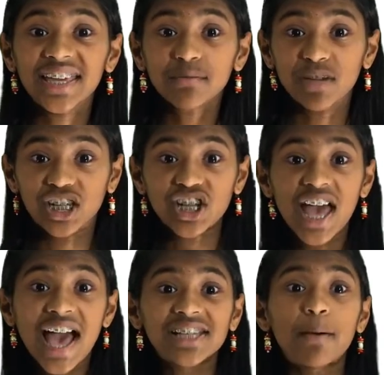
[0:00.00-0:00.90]
image
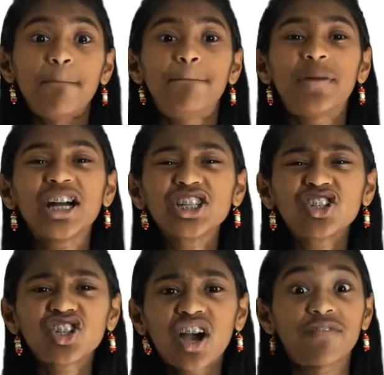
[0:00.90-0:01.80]
as a
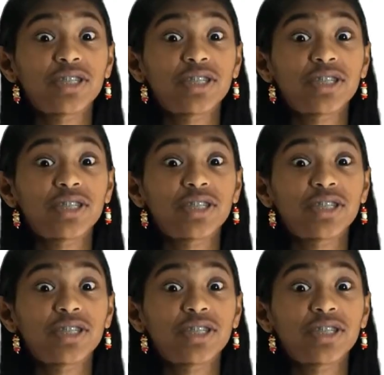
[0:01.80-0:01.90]
bunch of